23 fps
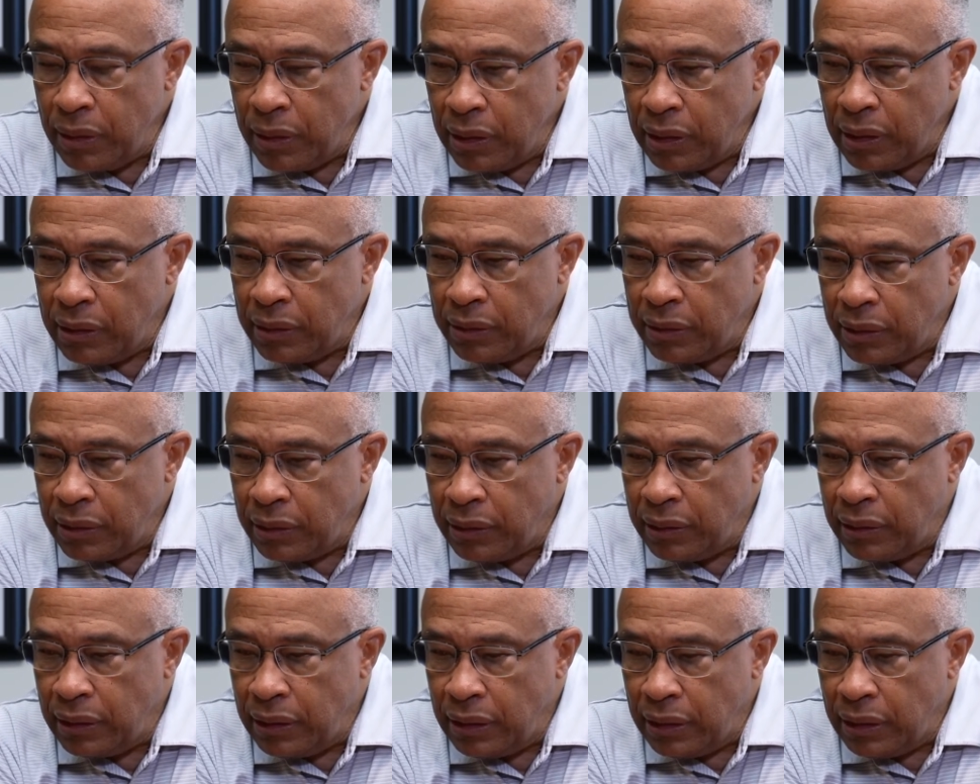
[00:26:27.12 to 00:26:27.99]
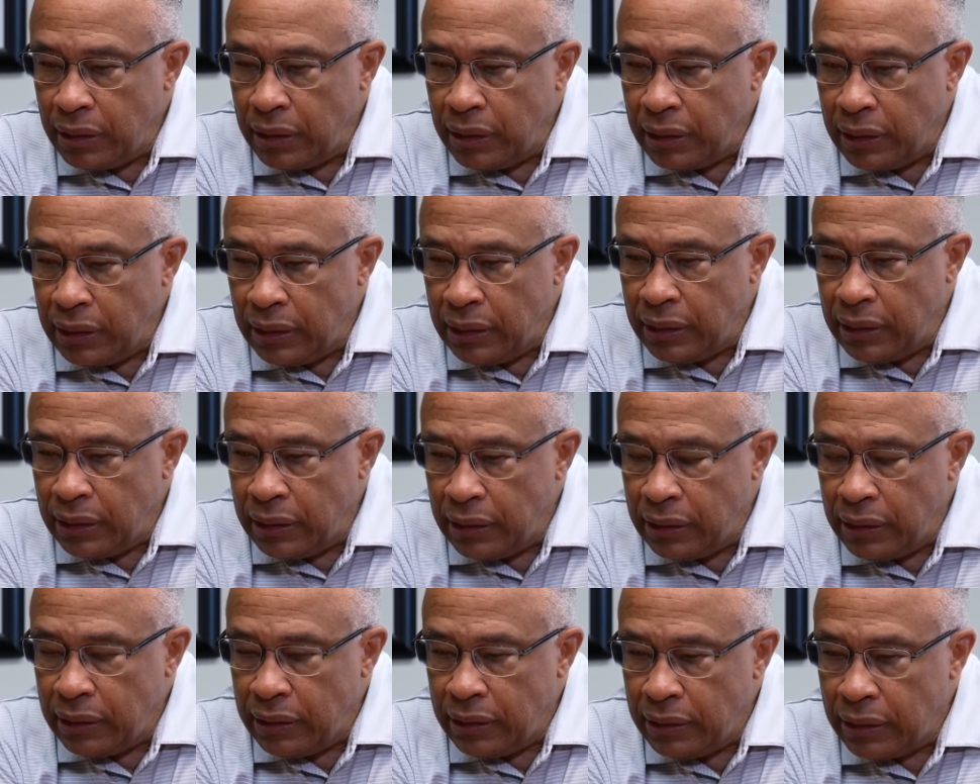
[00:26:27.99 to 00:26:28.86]
in
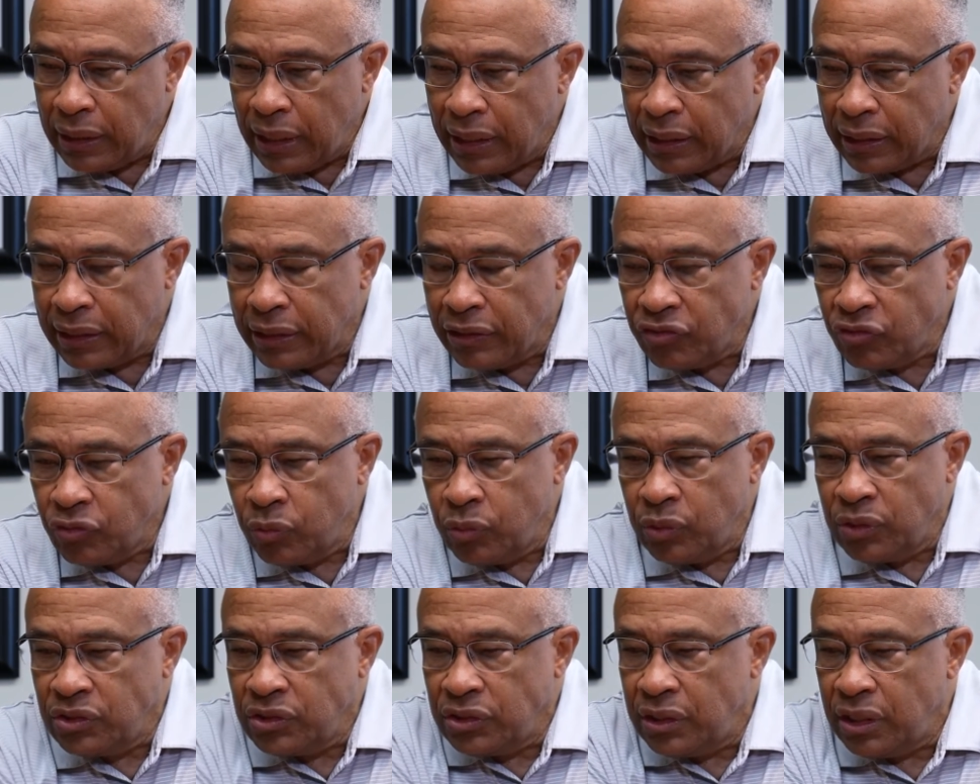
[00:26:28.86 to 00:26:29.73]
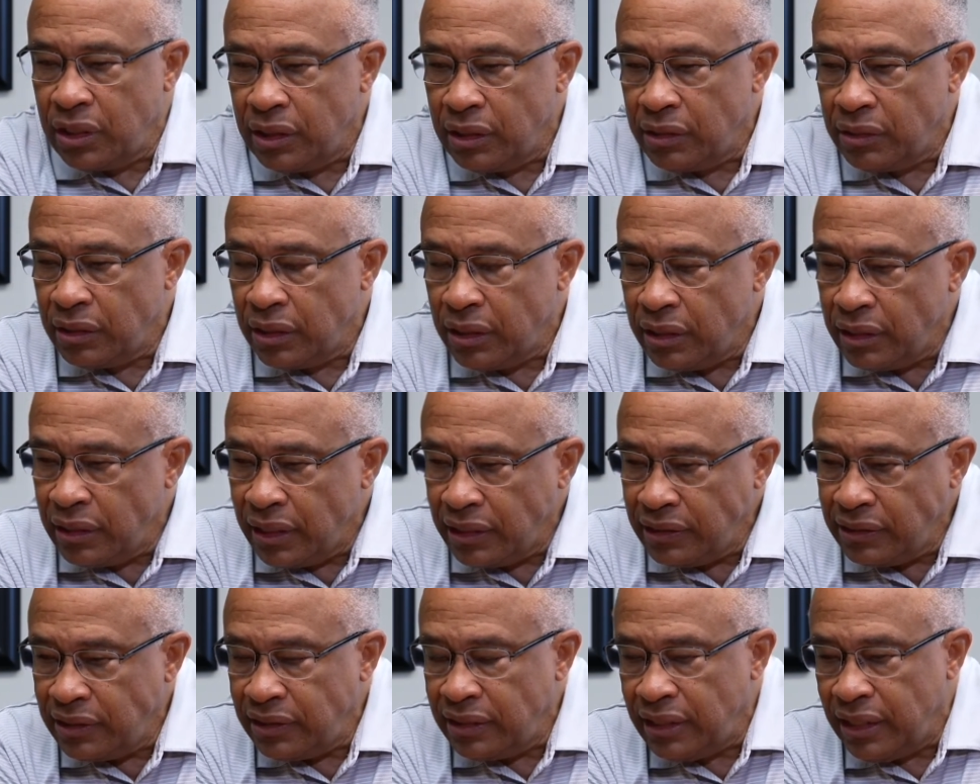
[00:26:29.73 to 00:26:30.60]
I guess it was in
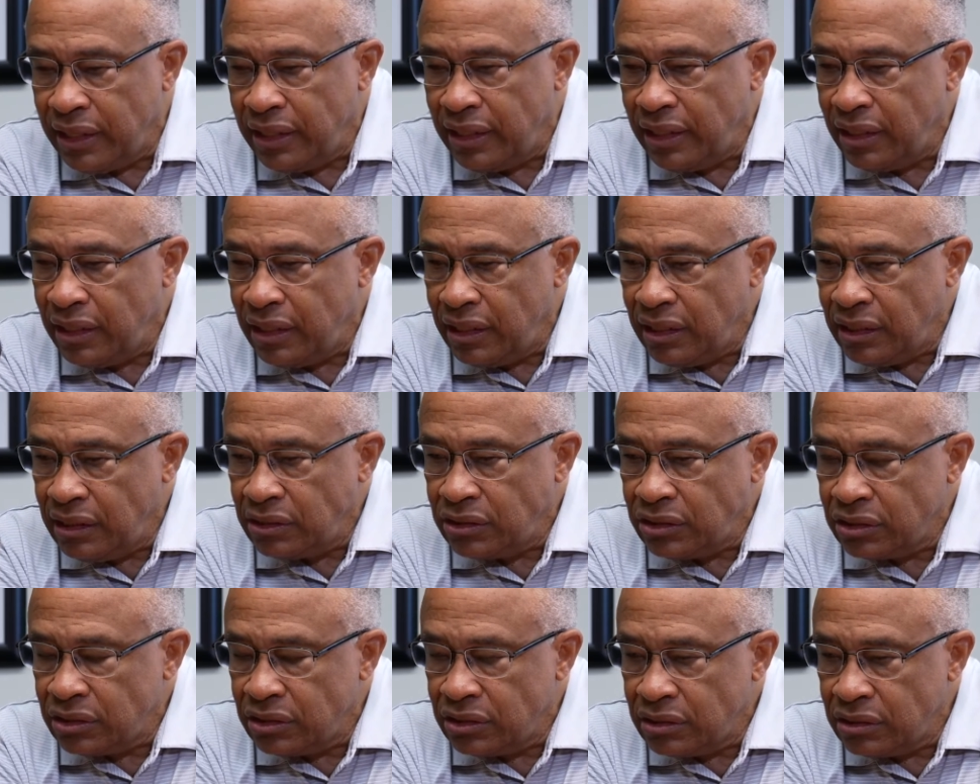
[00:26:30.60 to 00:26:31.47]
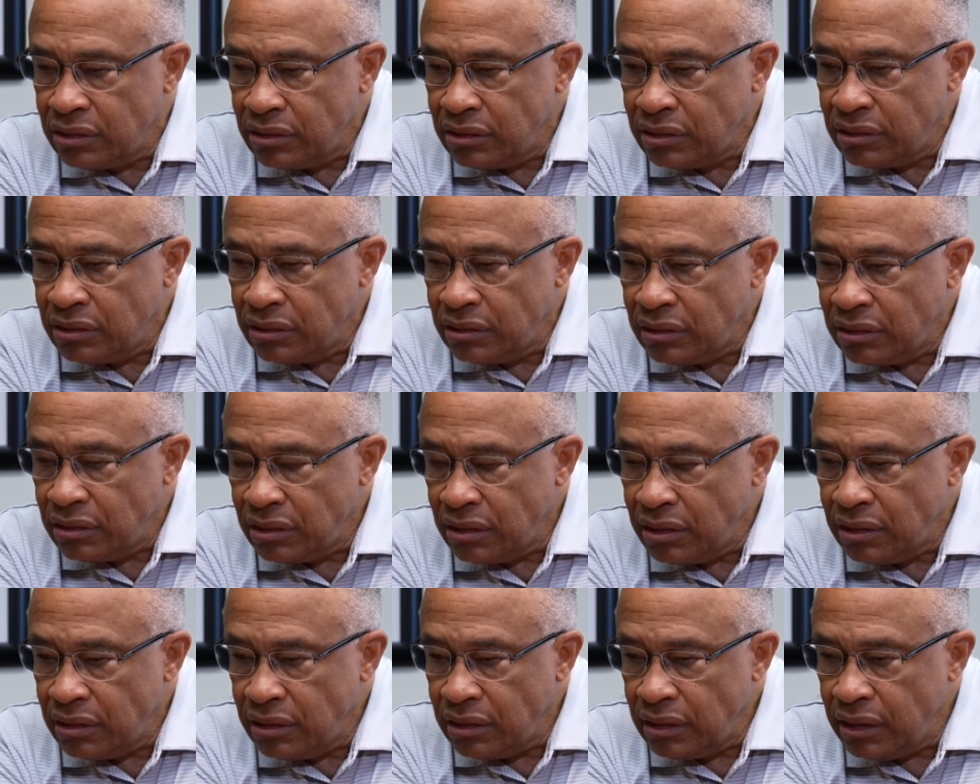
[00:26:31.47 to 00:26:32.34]

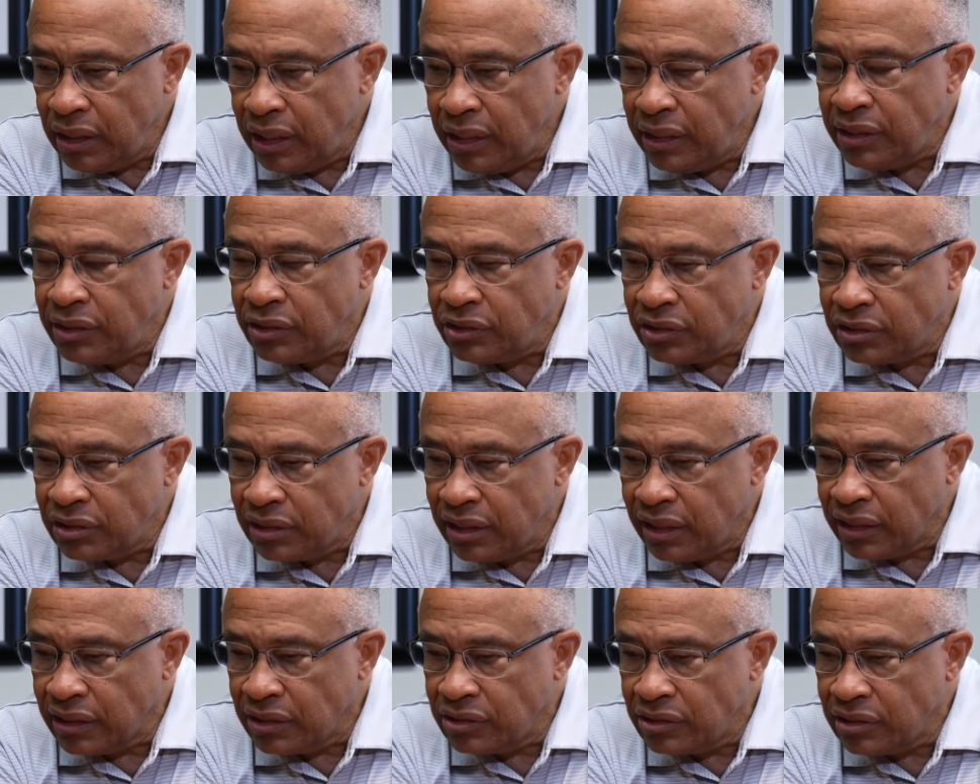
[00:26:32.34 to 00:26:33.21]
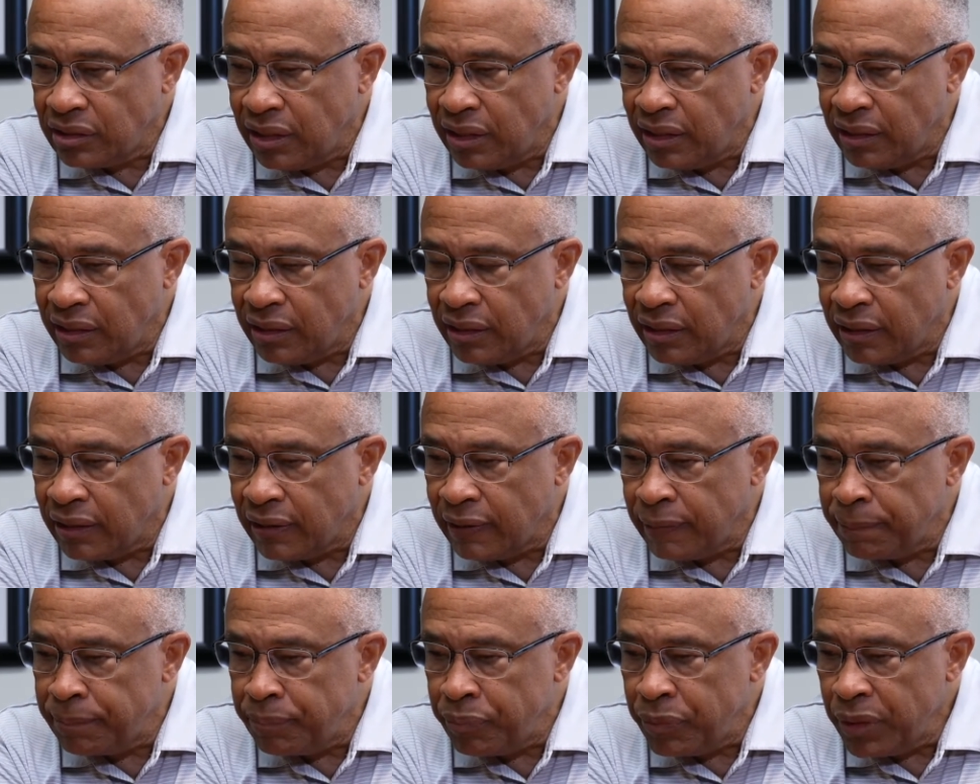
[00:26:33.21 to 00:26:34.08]
1986 that
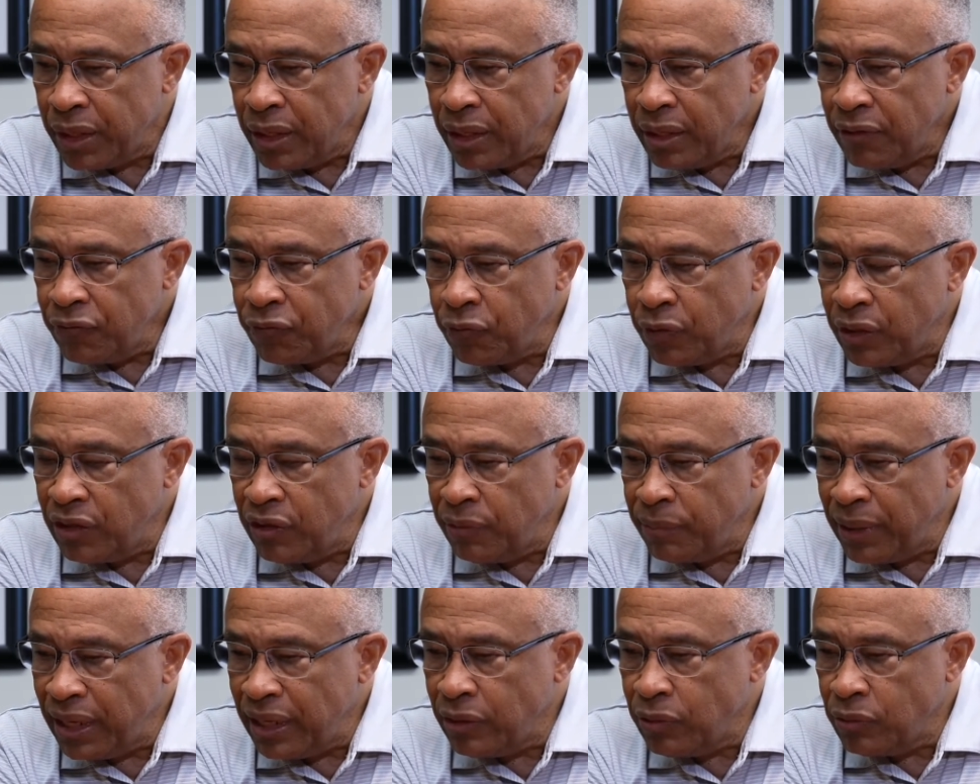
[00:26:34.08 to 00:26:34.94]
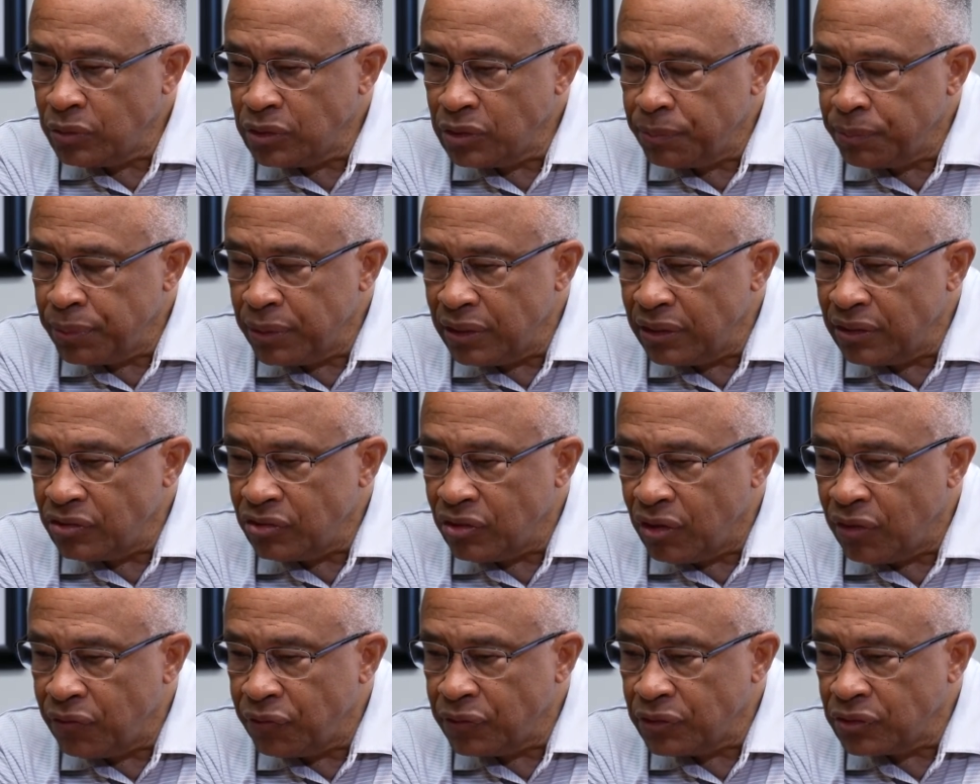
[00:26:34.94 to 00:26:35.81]
a friend of mine who was a police
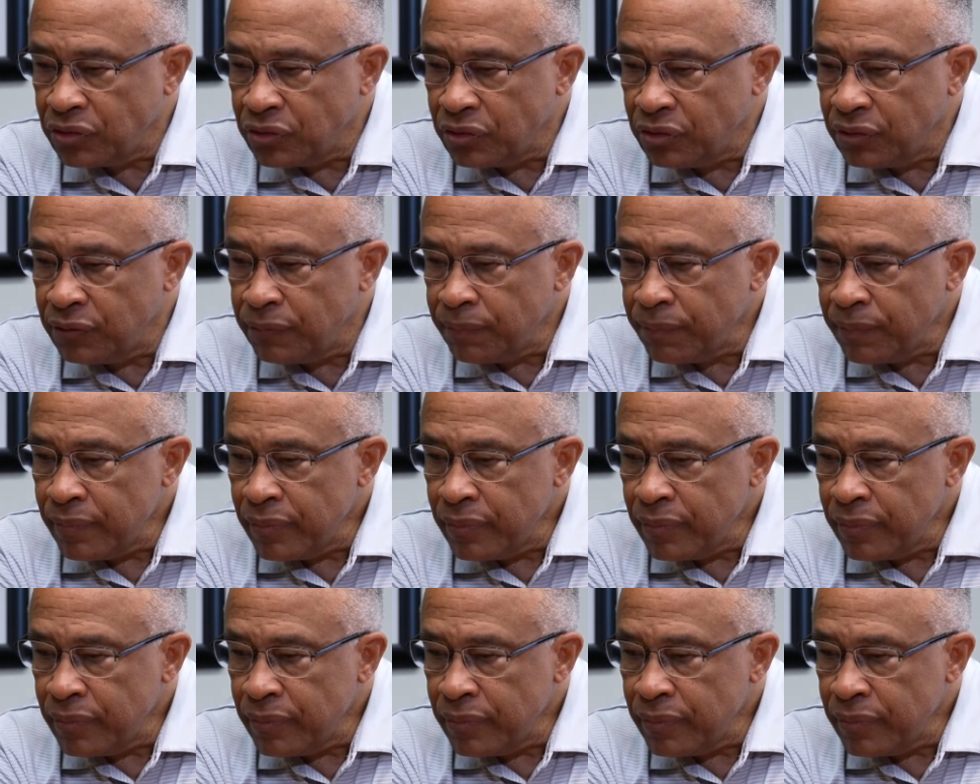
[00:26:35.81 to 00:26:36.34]
officer